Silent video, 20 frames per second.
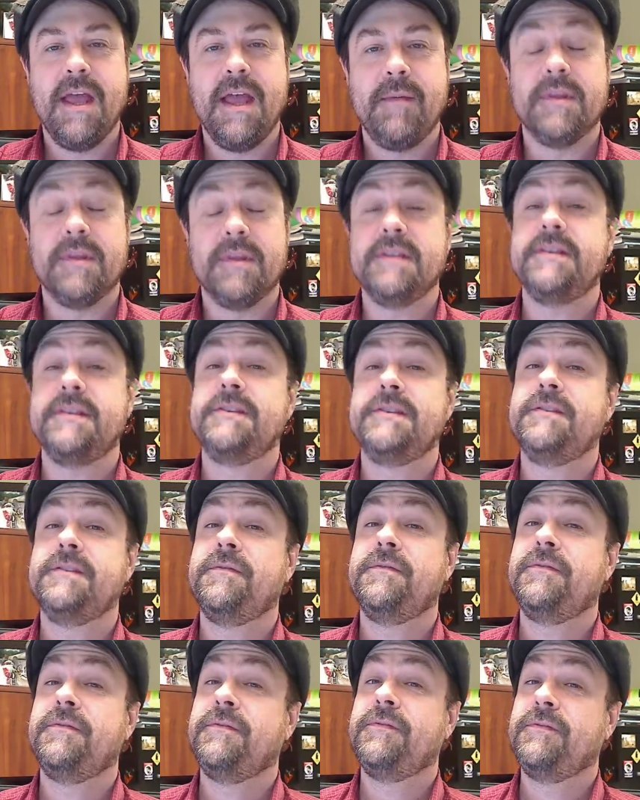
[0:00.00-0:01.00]
But this is the
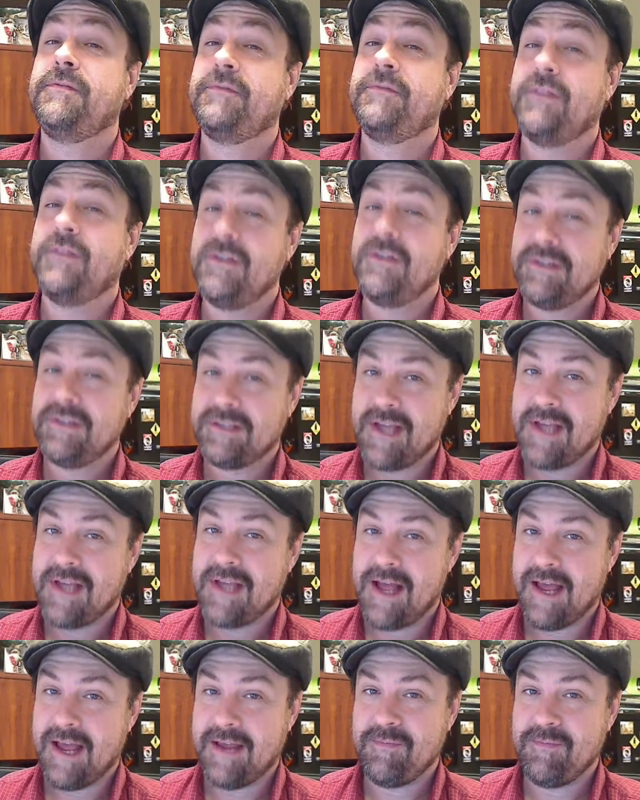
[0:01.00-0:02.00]
first
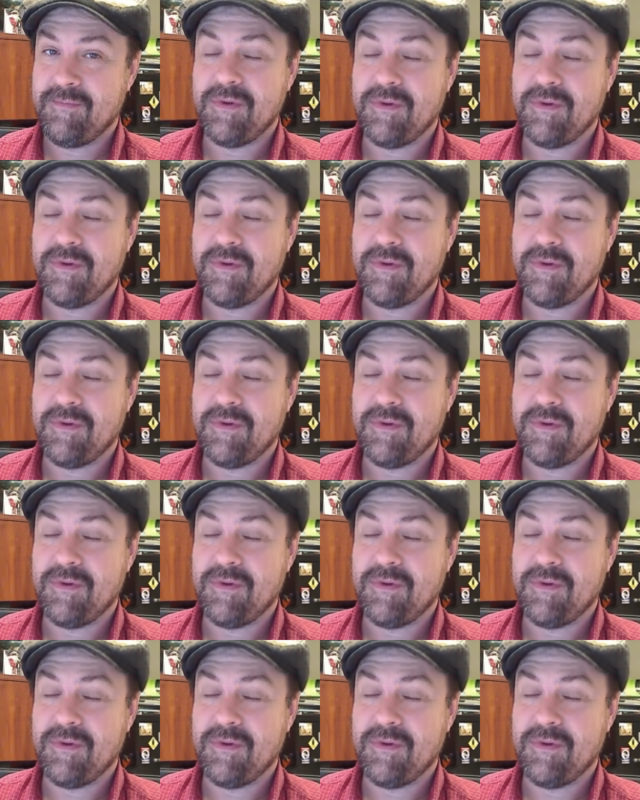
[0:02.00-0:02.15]
time